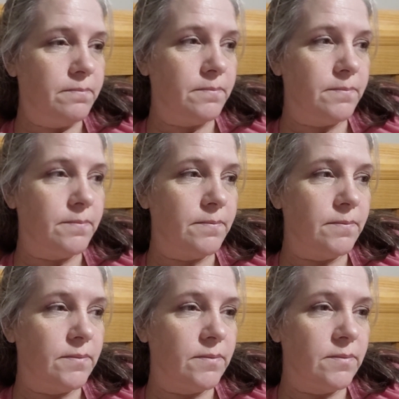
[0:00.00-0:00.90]

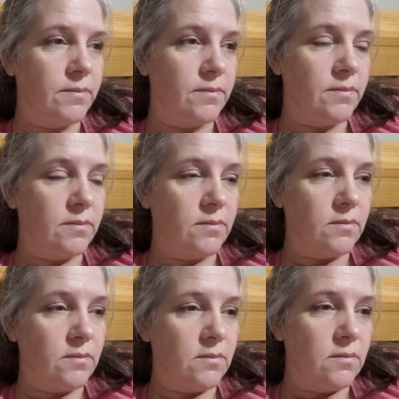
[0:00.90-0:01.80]

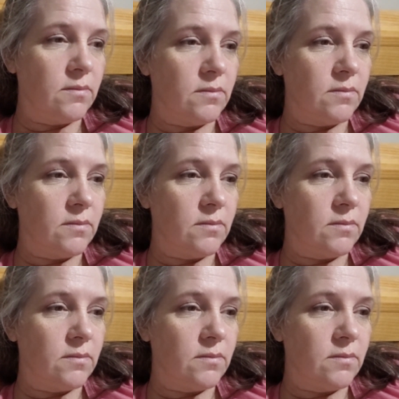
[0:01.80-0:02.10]
Nobody speaks.